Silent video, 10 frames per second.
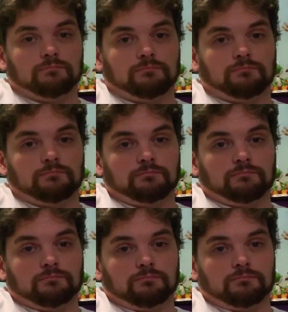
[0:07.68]

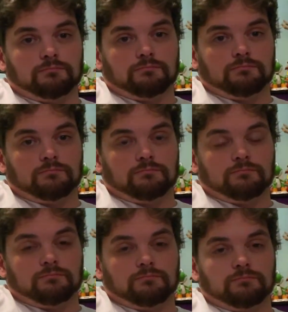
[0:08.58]

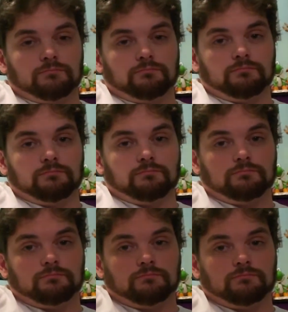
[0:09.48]

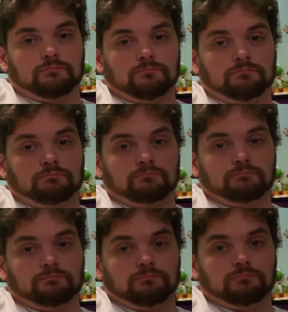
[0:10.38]

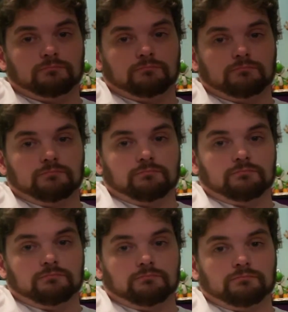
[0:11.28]

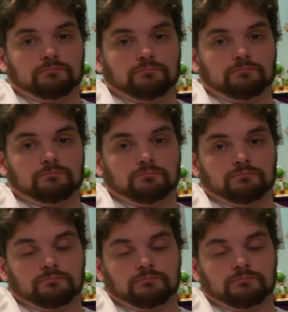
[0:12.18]
This person isn't speaking.